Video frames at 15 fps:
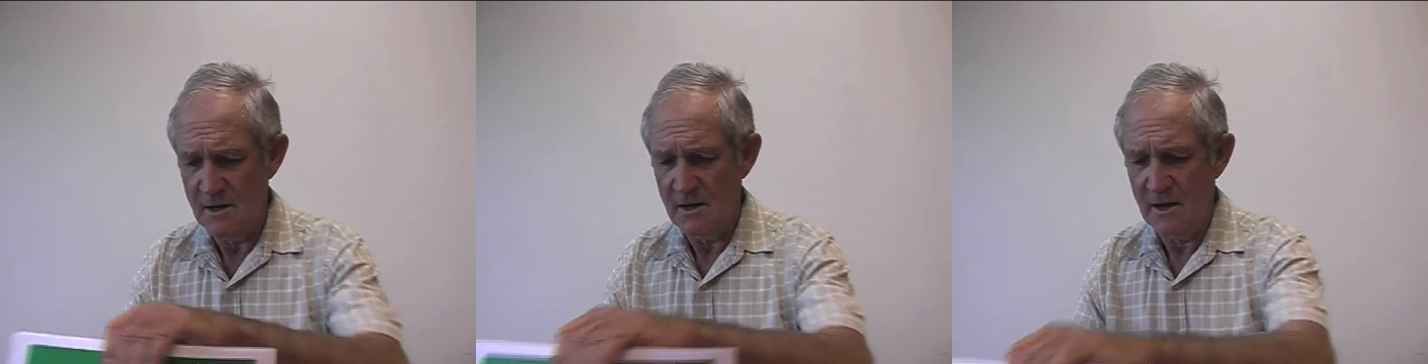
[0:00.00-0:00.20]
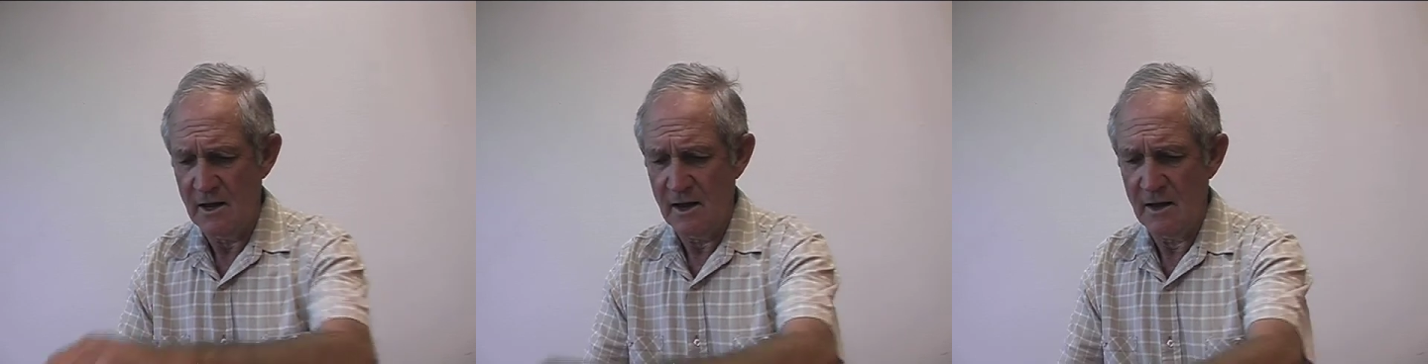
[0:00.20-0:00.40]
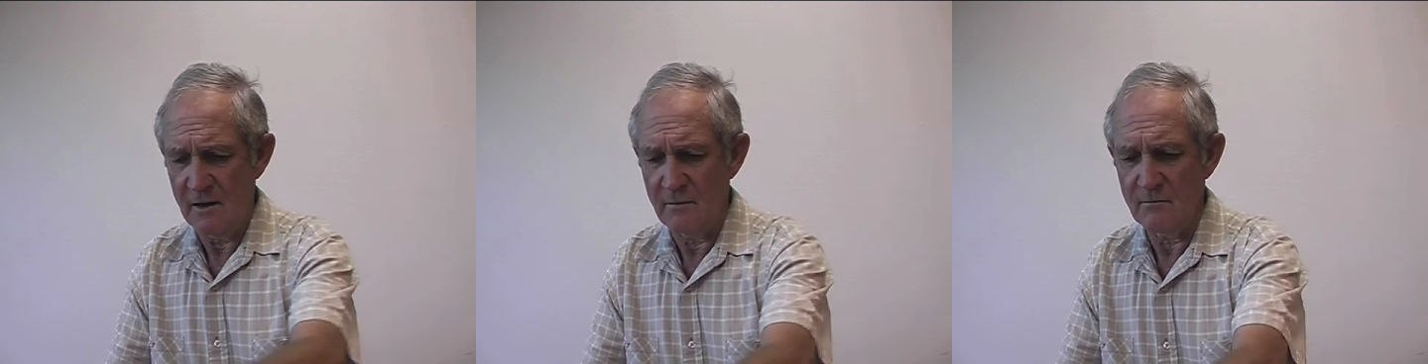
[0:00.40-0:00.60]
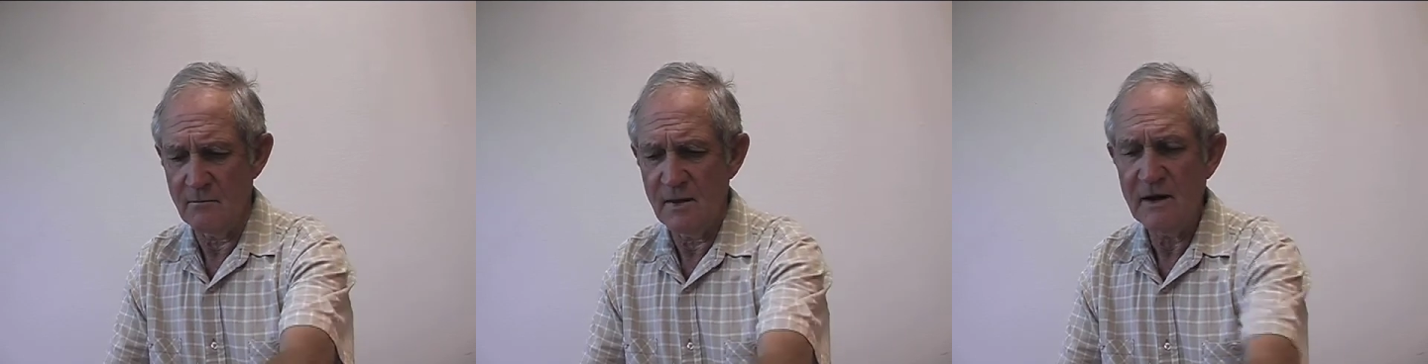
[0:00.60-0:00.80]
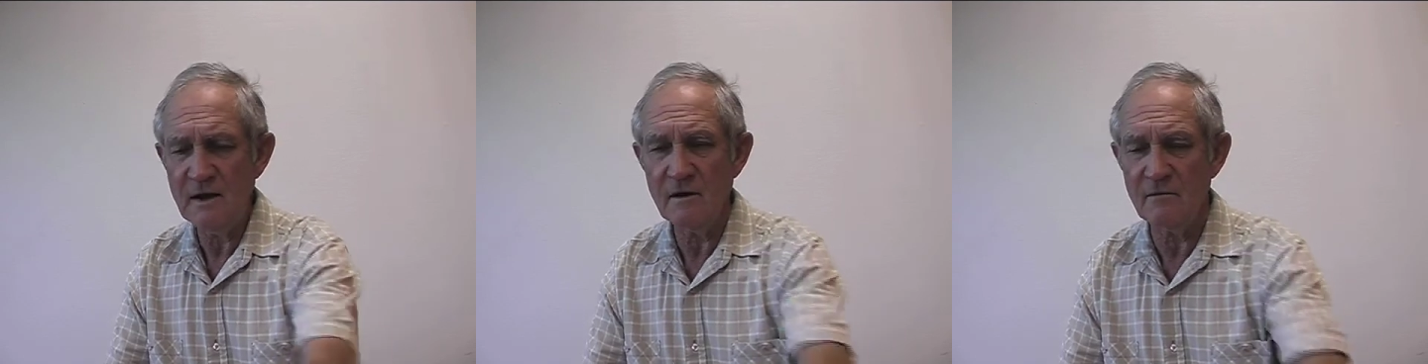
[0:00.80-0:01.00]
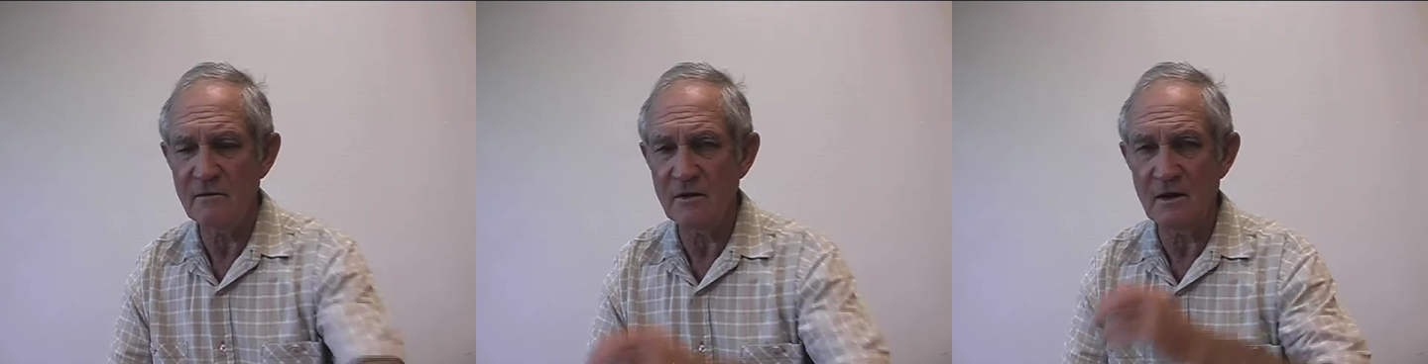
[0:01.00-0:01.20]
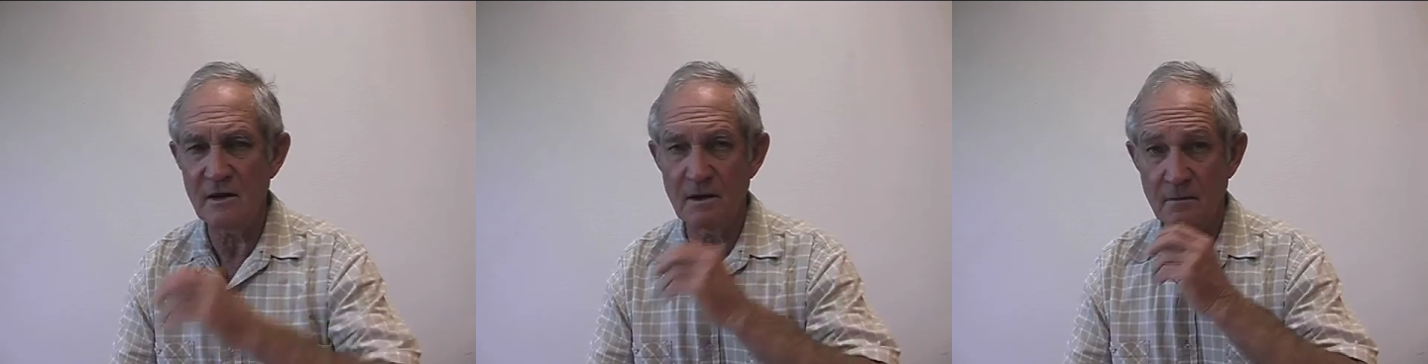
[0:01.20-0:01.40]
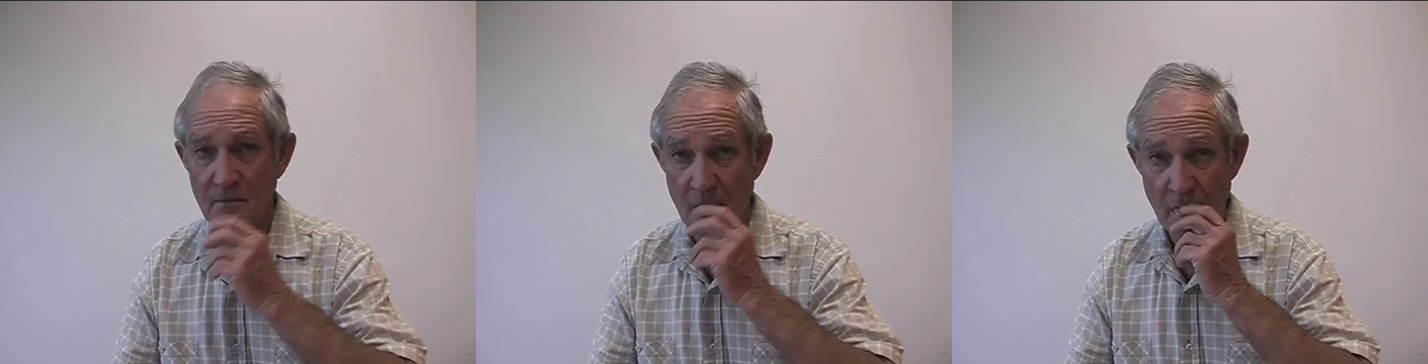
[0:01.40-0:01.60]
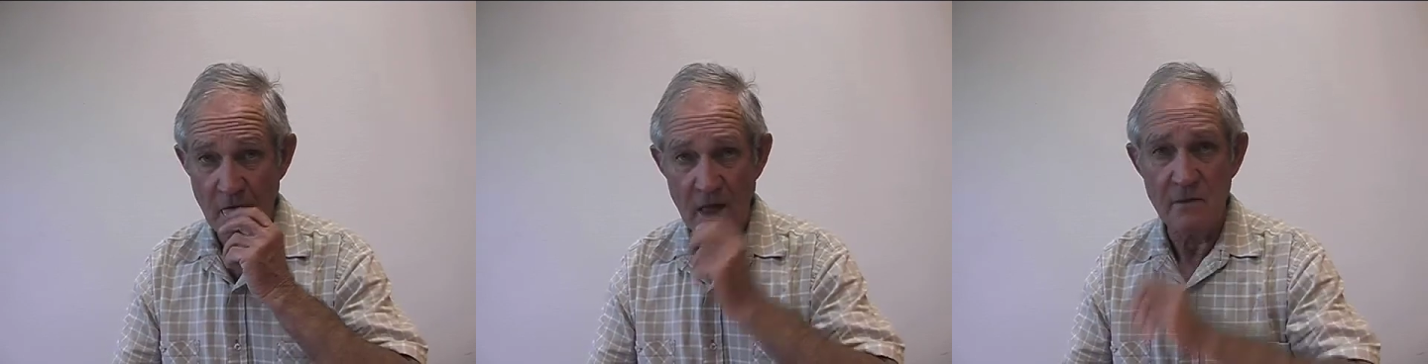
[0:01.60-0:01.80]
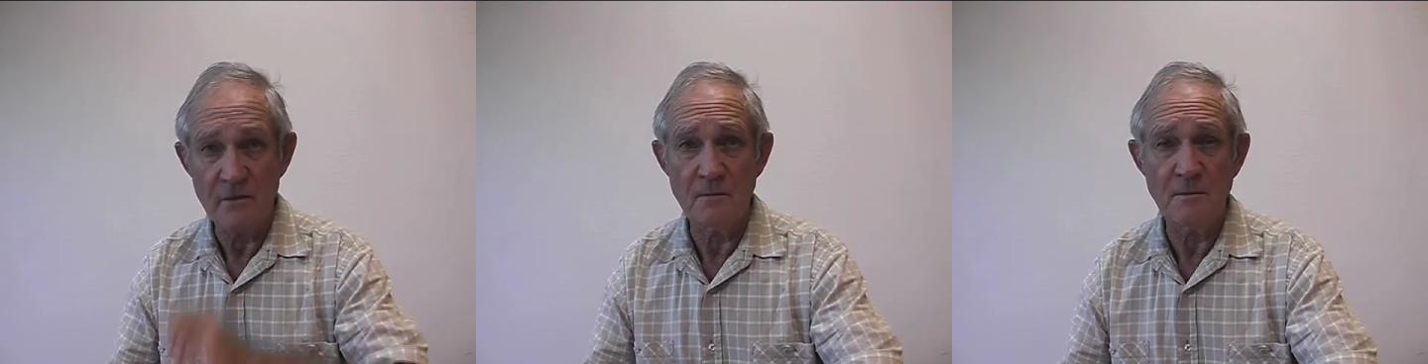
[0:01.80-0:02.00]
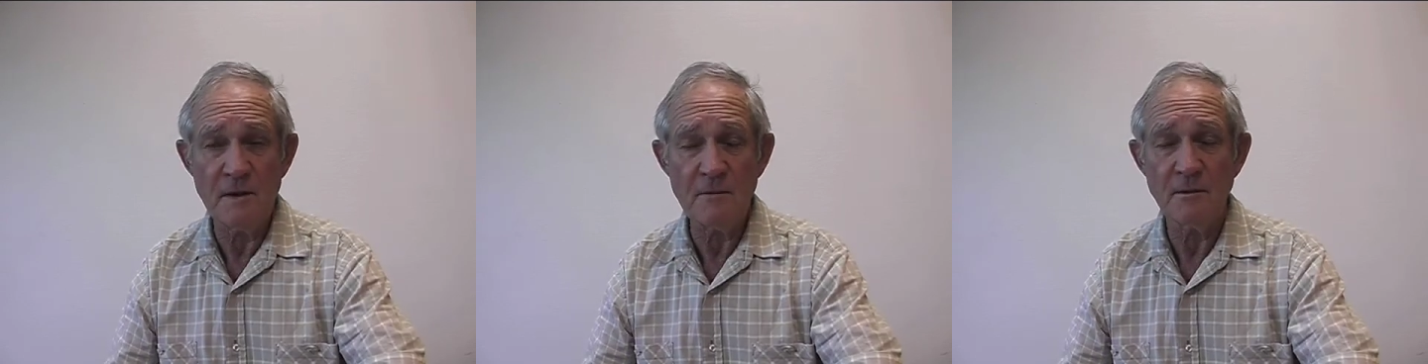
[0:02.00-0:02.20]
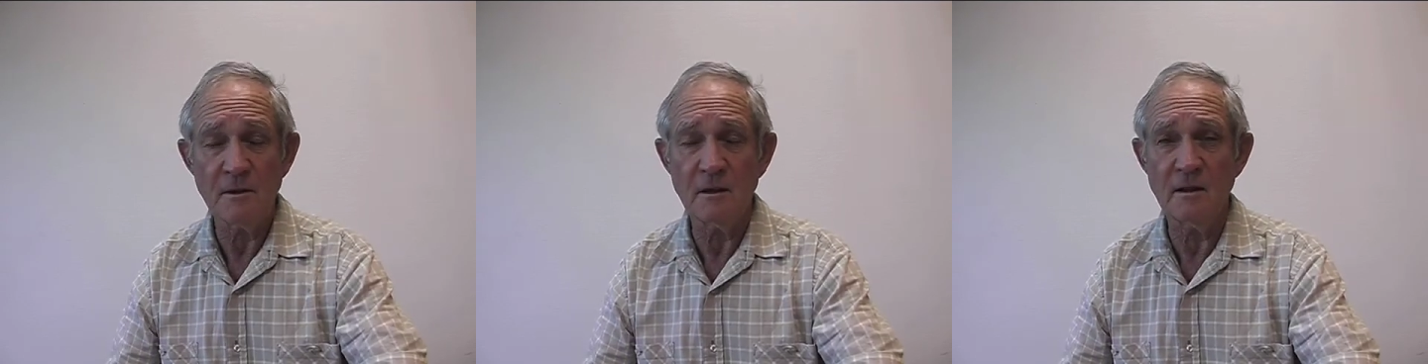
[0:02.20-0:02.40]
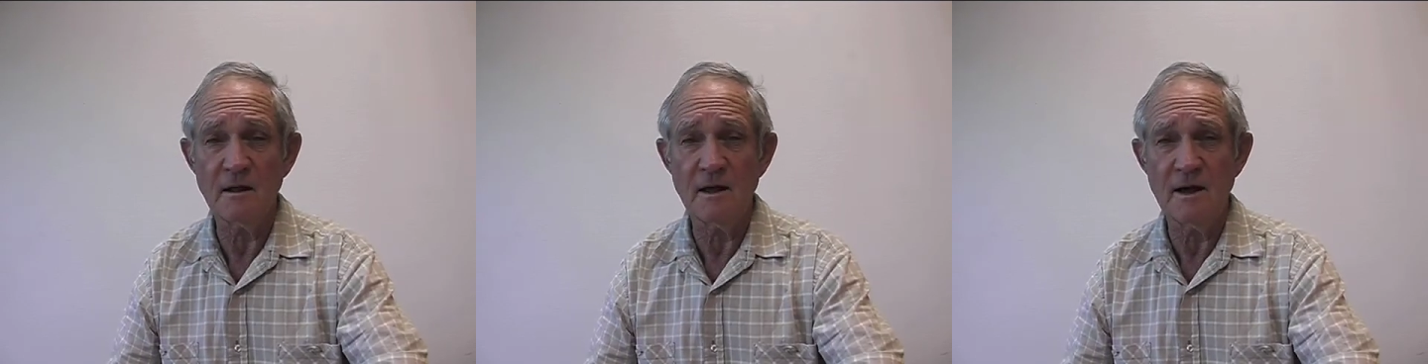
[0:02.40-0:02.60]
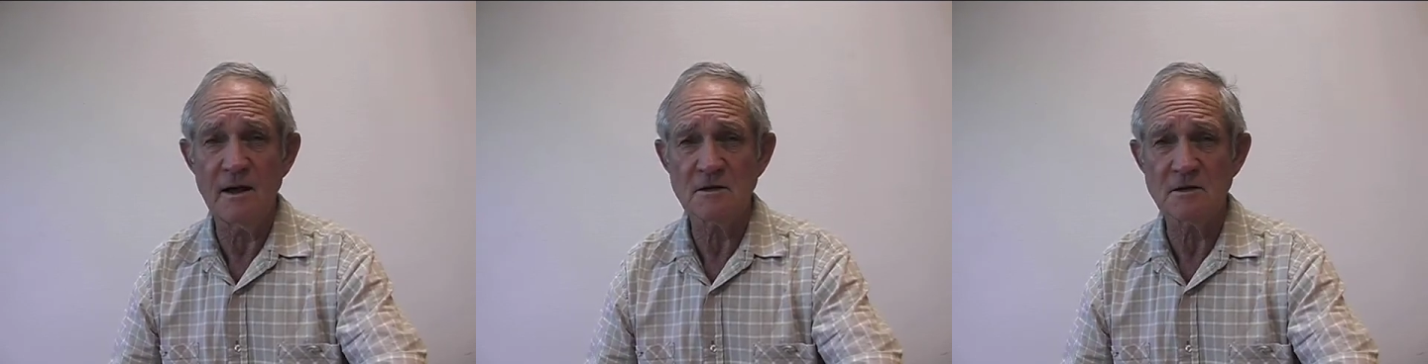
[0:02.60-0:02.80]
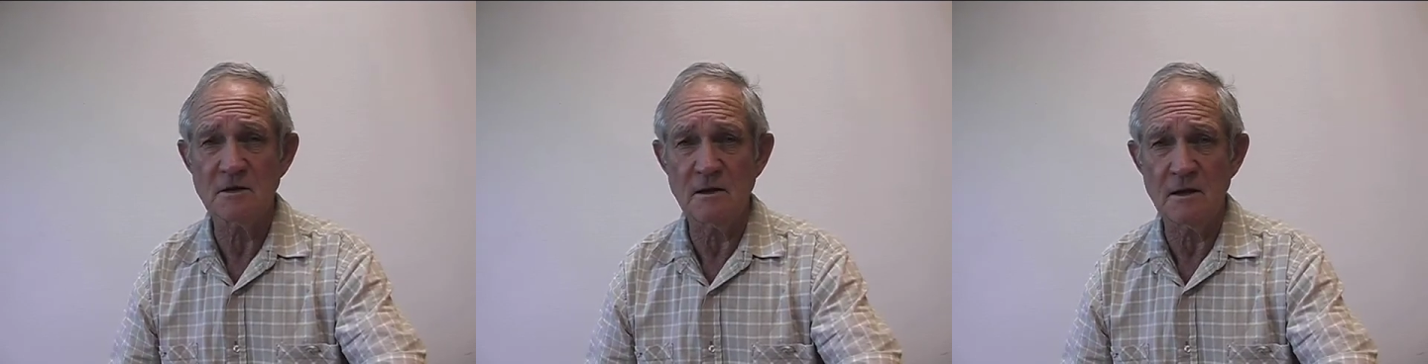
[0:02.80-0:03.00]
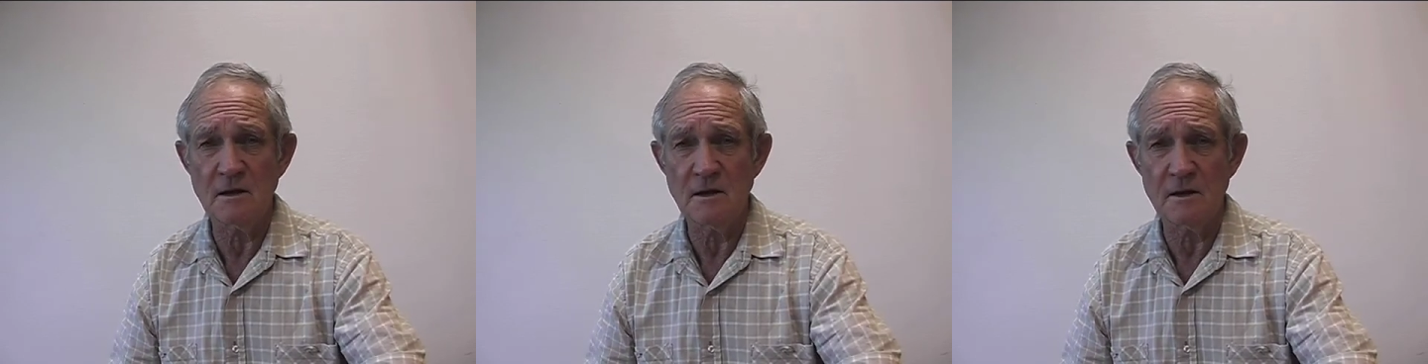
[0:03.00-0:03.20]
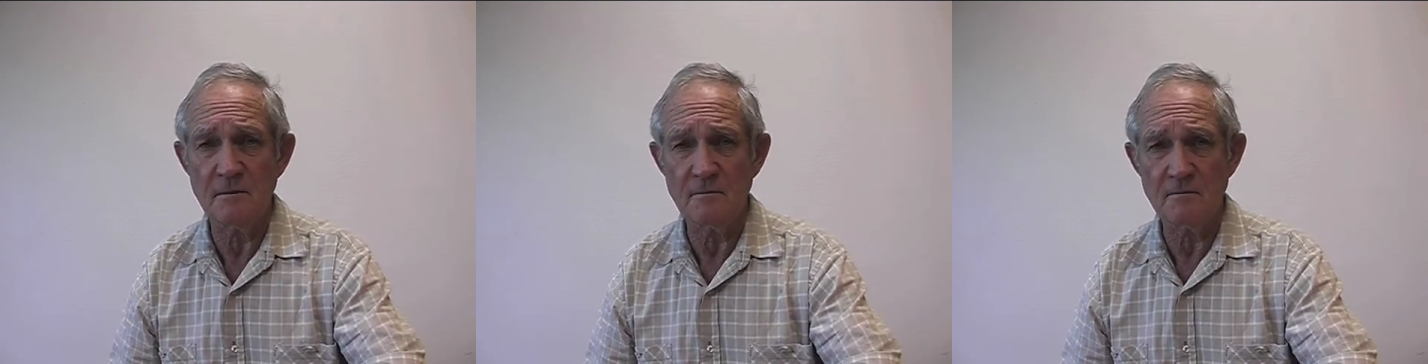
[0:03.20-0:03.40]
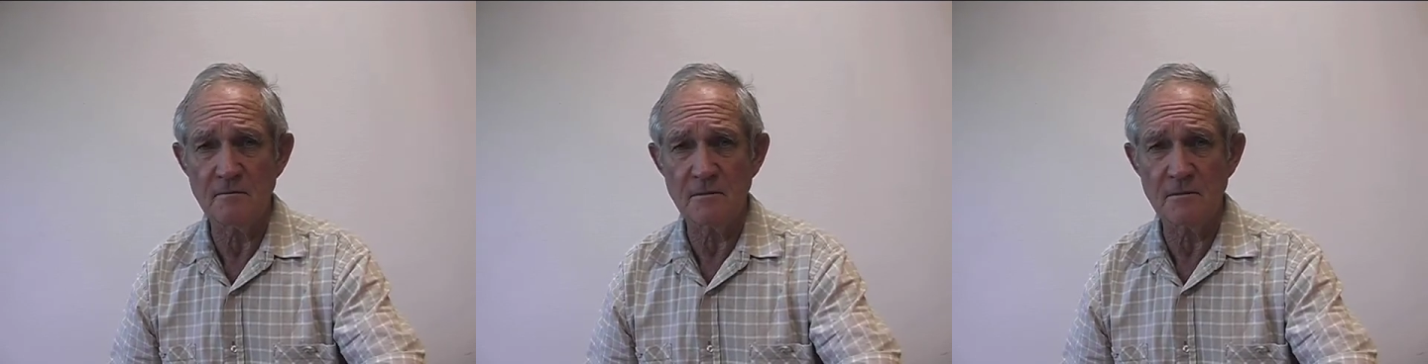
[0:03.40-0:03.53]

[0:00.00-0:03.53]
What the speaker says: Many of the people out in the